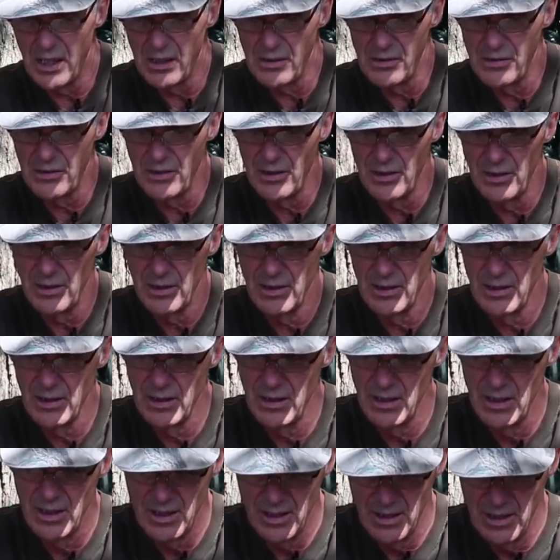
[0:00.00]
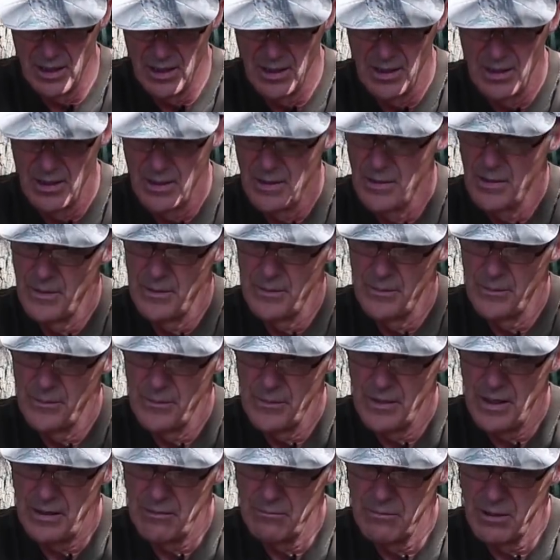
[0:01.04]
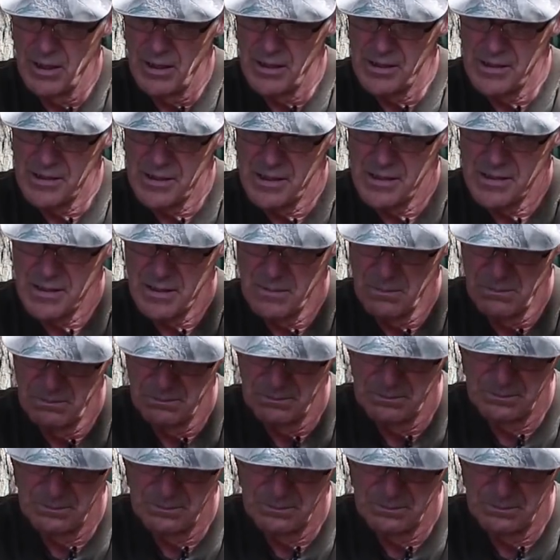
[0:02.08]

use. Lead release system.